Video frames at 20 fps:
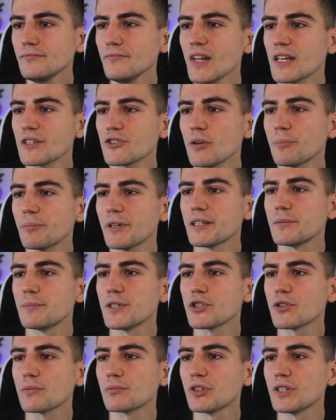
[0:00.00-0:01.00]
So I played
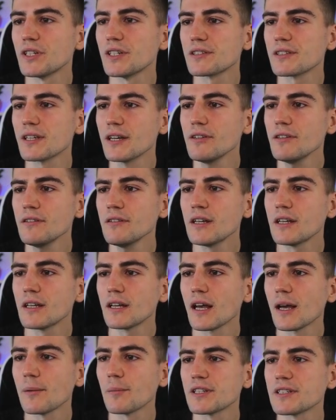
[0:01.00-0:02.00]
bishop to e7,
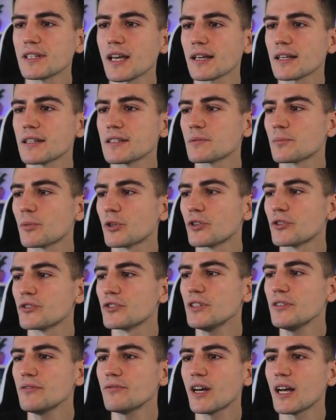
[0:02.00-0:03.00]
I'm attacking this pawn on
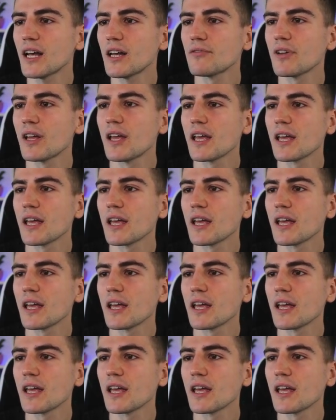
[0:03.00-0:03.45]
g5,